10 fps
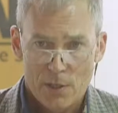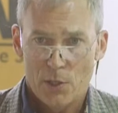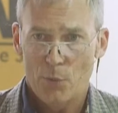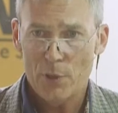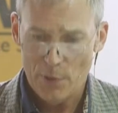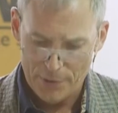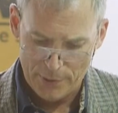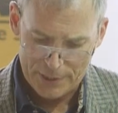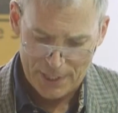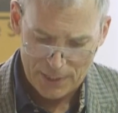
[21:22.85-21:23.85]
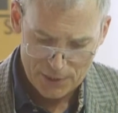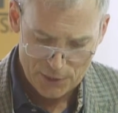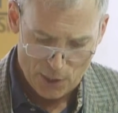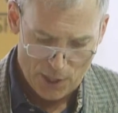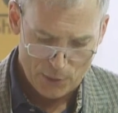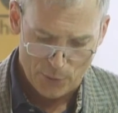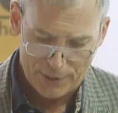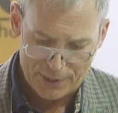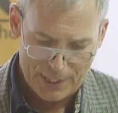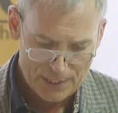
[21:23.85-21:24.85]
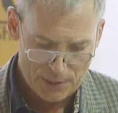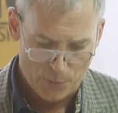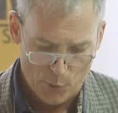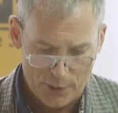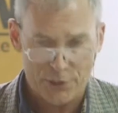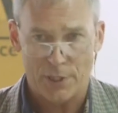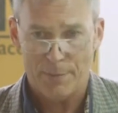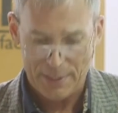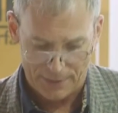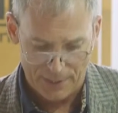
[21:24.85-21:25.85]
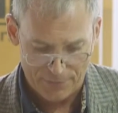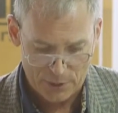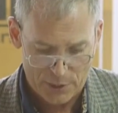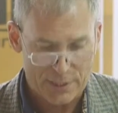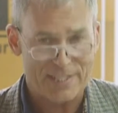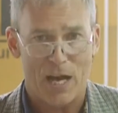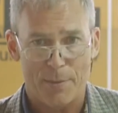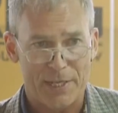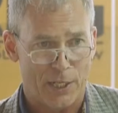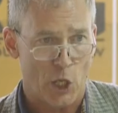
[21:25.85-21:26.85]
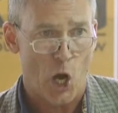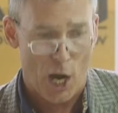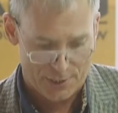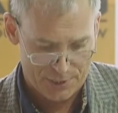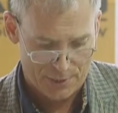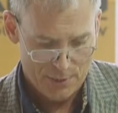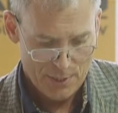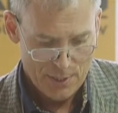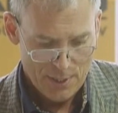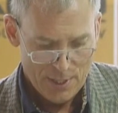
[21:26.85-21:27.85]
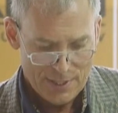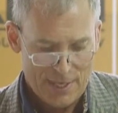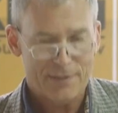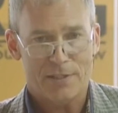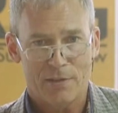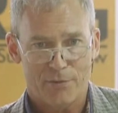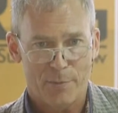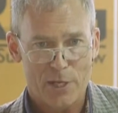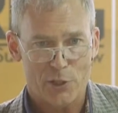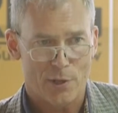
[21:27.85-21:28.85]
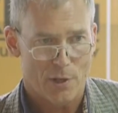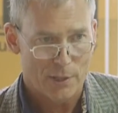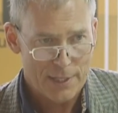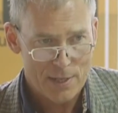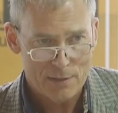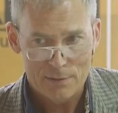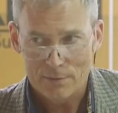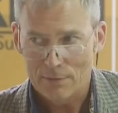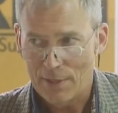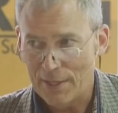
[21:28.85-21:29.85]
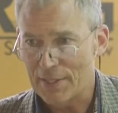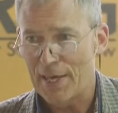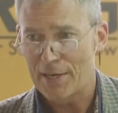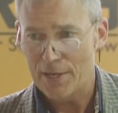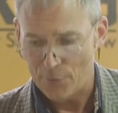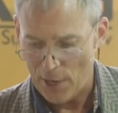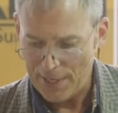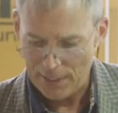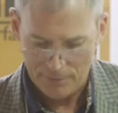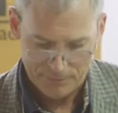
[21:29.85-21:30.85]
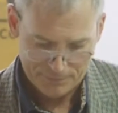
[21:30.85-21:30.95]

Knowing whether it's in stock or it's a custom order is going to make the difference in timing and cost. Get this information early and get it in writing.